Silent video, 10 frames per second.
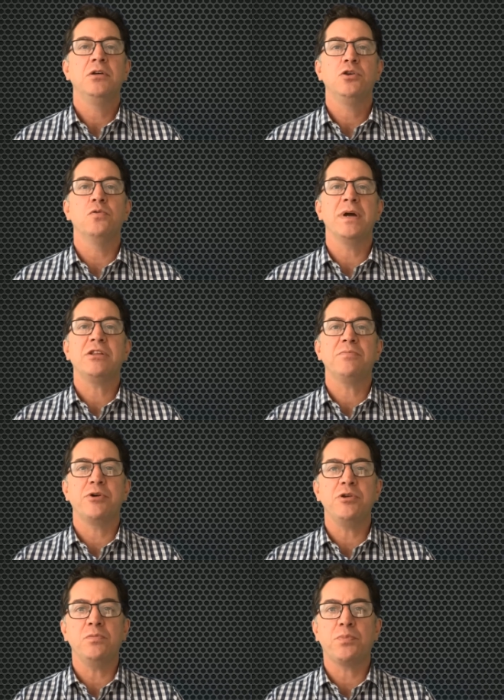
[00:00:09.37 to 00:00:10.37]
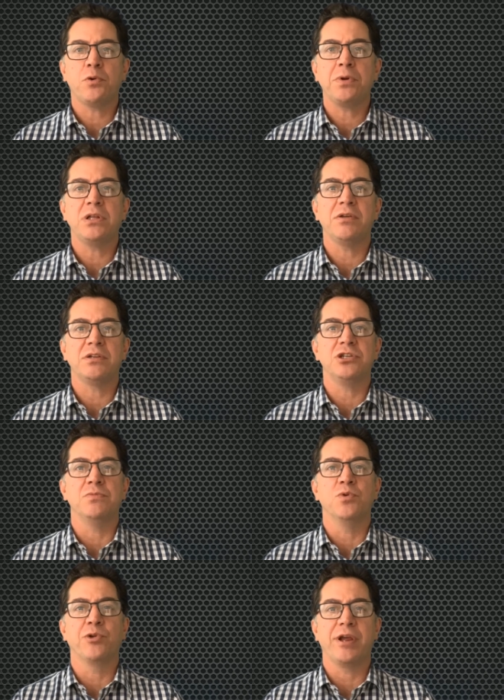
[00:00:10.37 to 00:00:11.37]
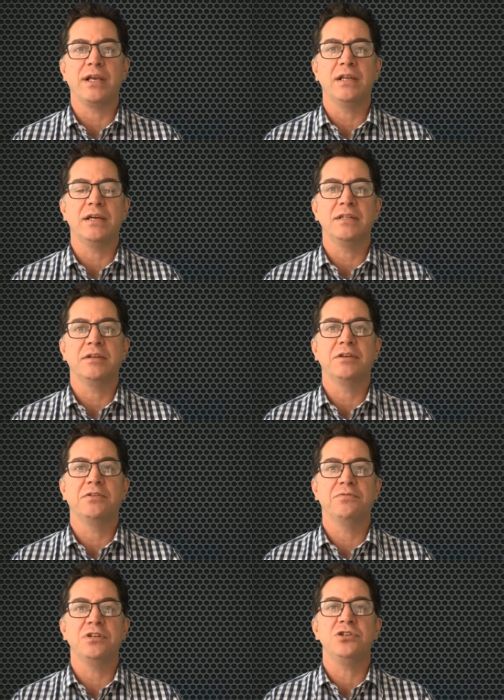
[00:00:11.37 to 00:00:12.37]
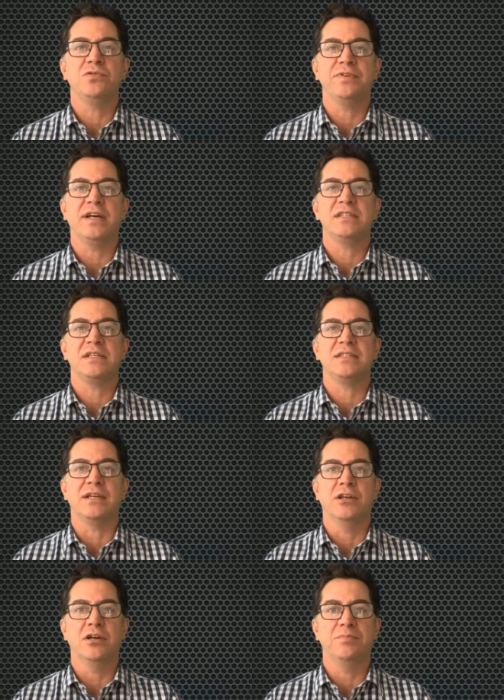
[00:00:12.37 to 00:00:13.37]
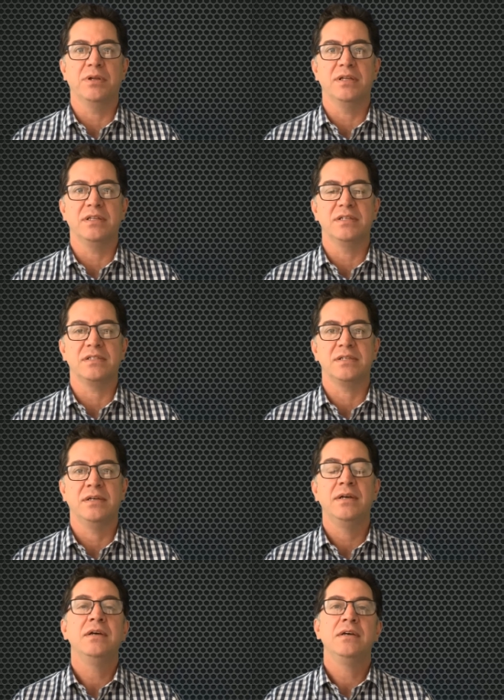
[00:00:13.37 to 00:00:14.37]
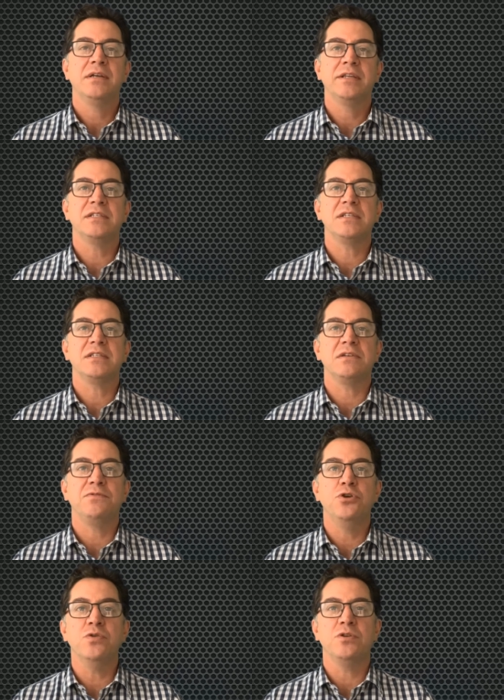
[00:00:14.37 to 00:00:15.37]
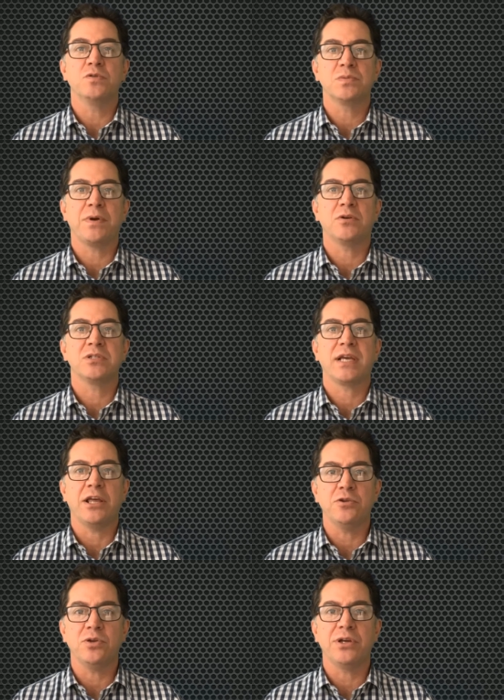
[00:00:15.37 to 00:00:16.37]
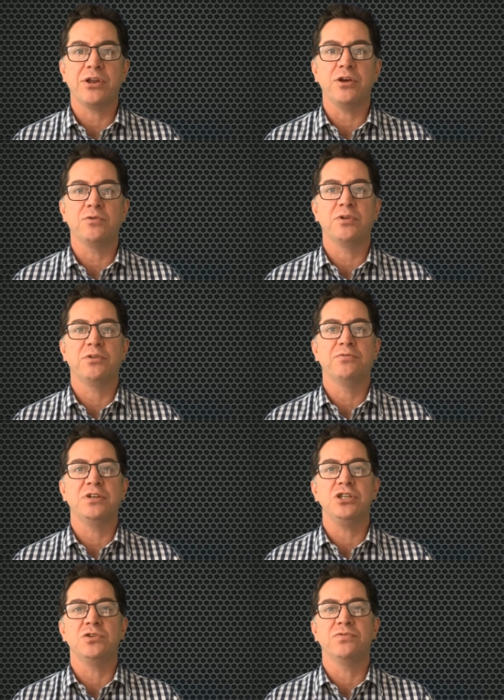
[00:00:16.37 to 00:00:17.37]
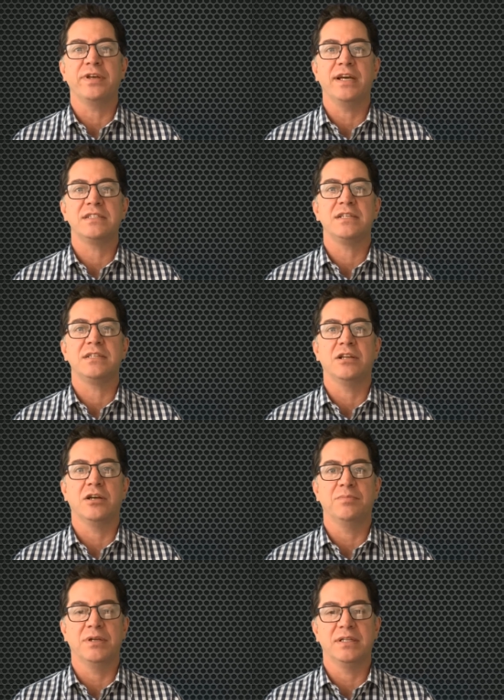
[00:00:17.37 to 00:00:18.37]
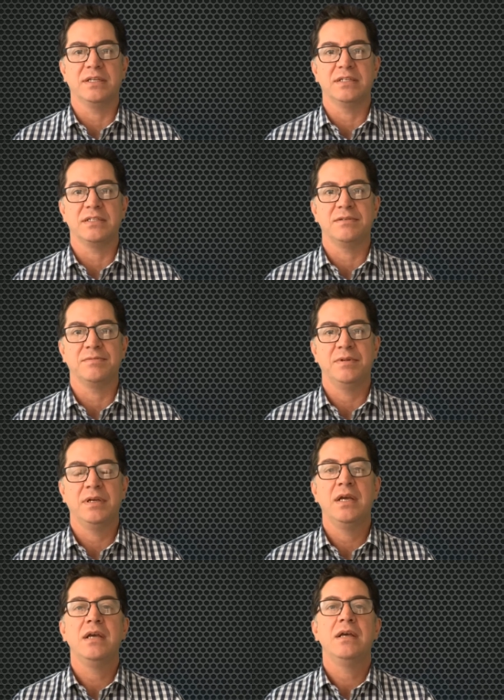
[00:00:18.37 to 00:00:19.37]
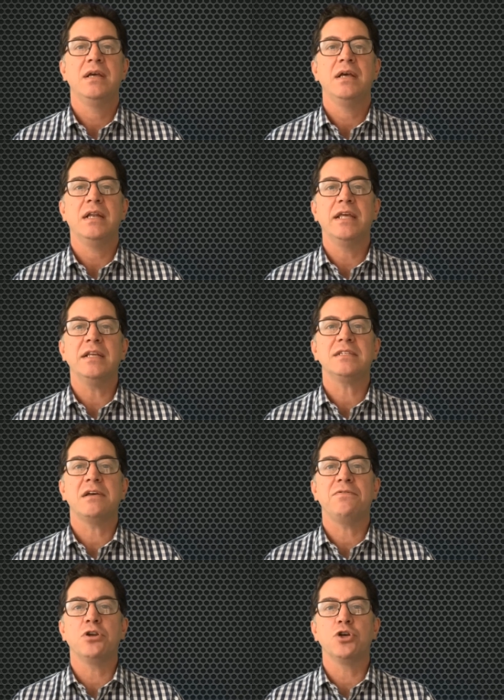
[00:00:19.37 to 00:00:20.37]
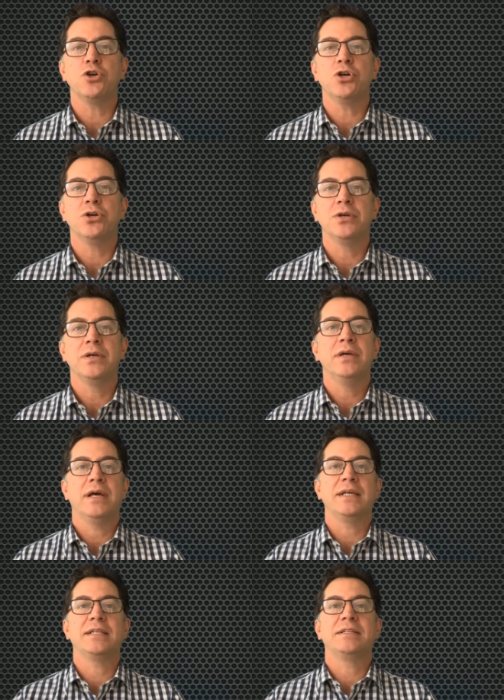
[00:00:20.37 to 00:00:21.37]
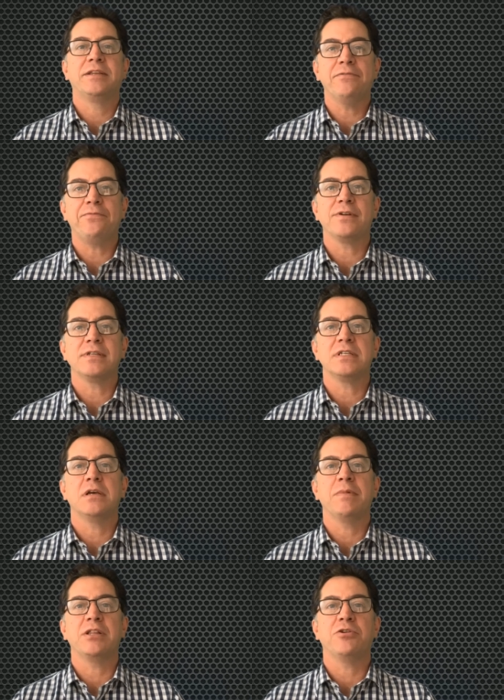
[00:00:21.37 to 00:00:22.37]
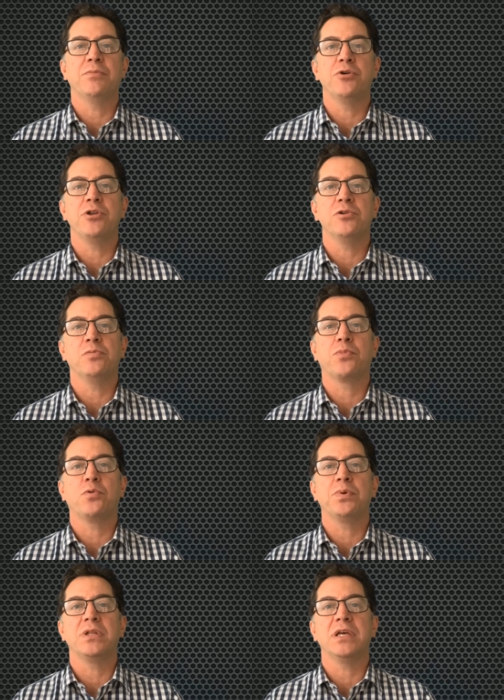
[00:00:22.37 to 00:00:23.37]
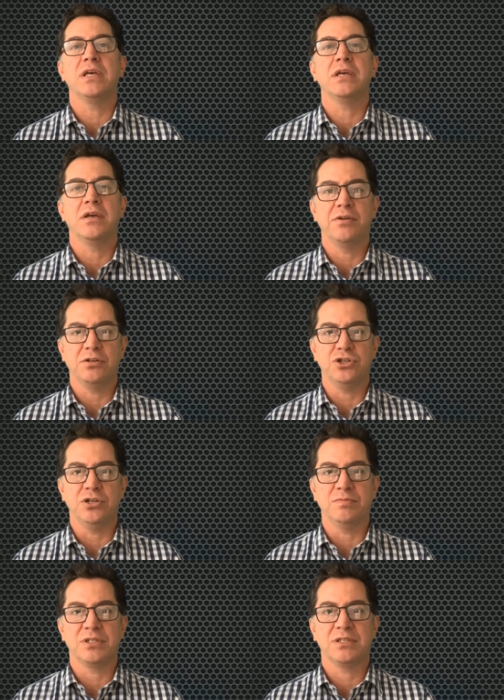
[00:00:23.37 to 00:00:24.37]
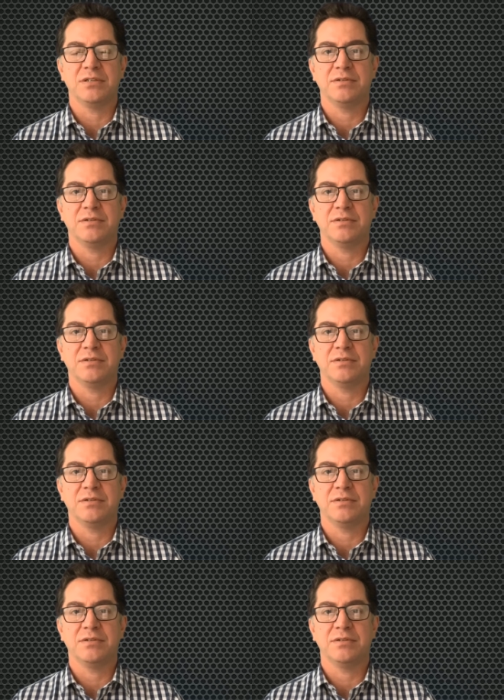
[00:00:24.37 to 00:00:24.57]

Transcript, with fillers: Your matrimonial property regime will regulate the division of assets and liabilities. This is if you and your spouse cannot agree on the division of the assets and liabilities. Let us have a look at the different matrimonial property regimes.